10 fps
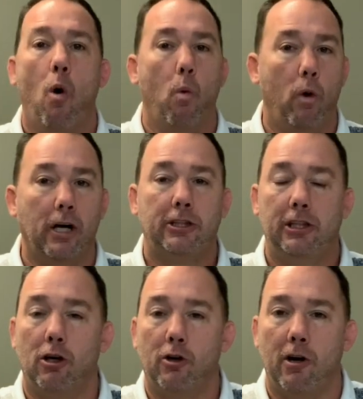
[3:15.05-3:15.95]
We're
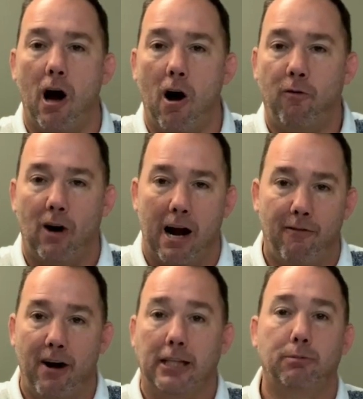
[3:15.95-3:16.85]
still going to offer our
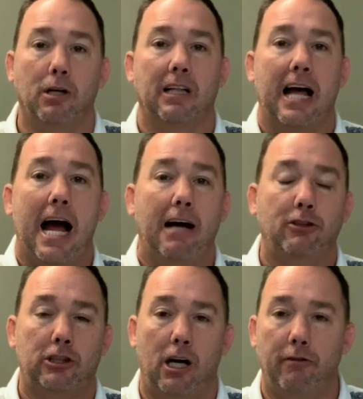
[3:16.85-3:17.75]
Facebook Live
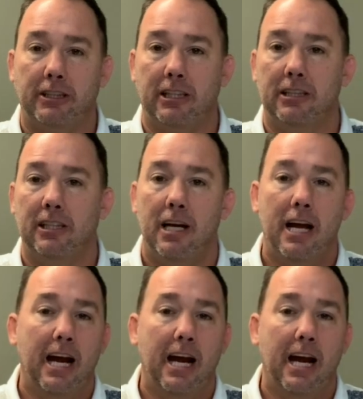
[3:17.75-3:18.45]
services.